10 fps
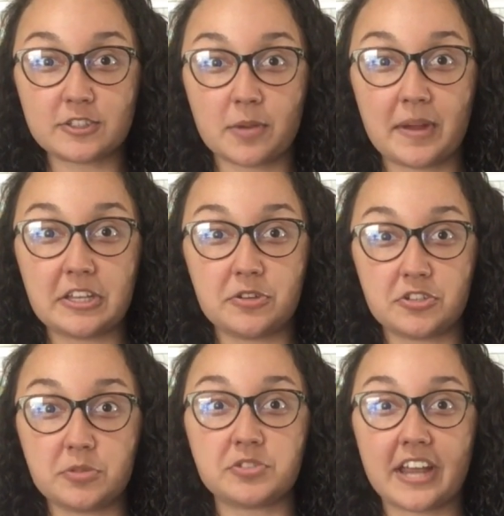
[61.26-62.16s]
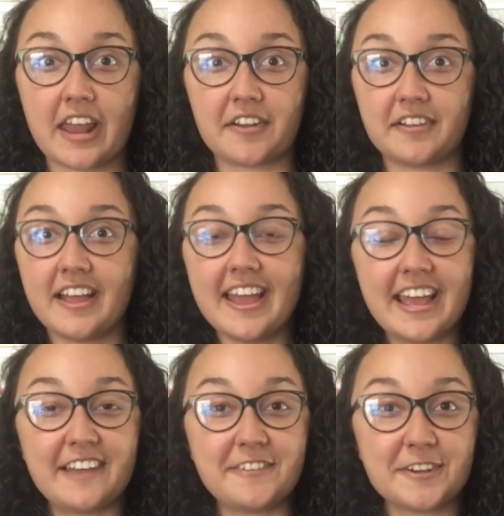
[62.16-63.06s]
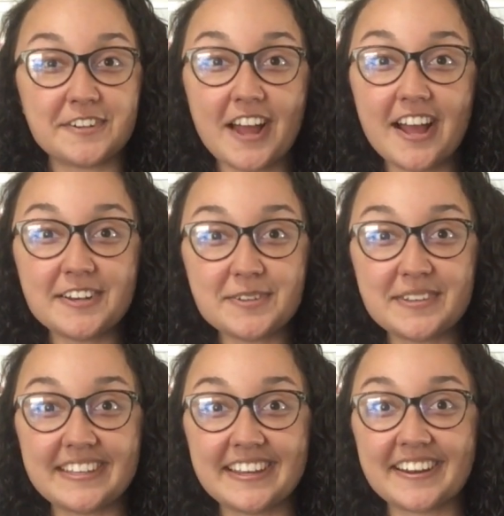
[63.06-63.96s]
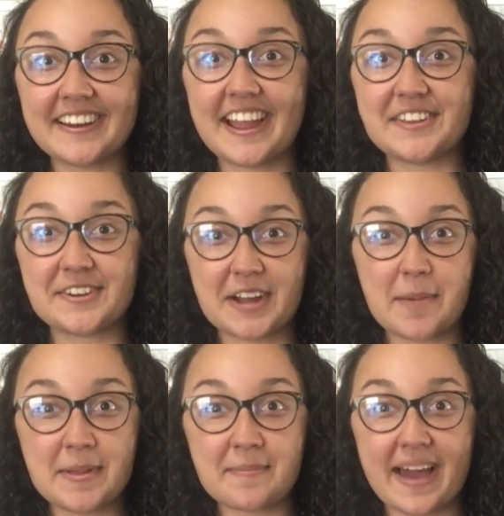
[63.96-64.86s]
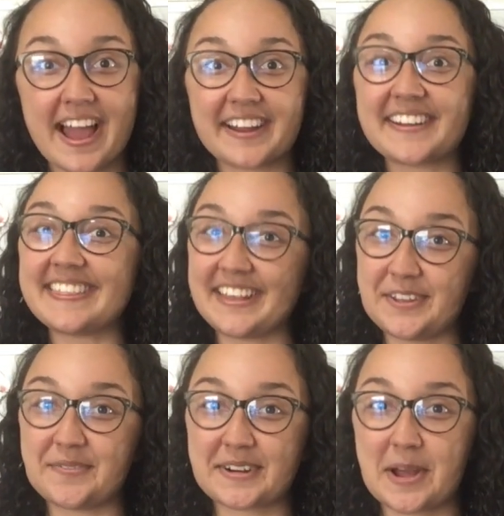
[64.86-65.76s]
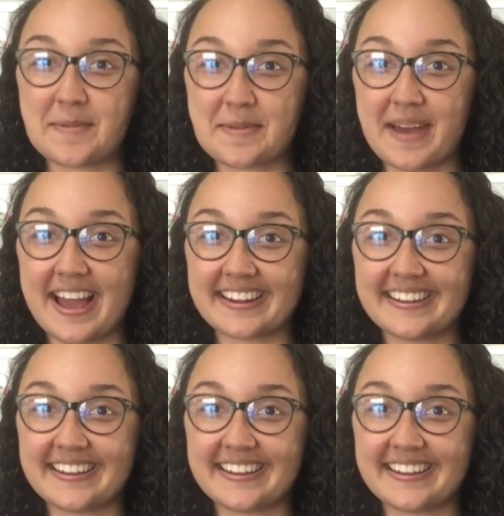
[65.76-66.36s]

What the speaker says: on my YouTube channel. If you're not new here and you're coming back, thank you for coming back.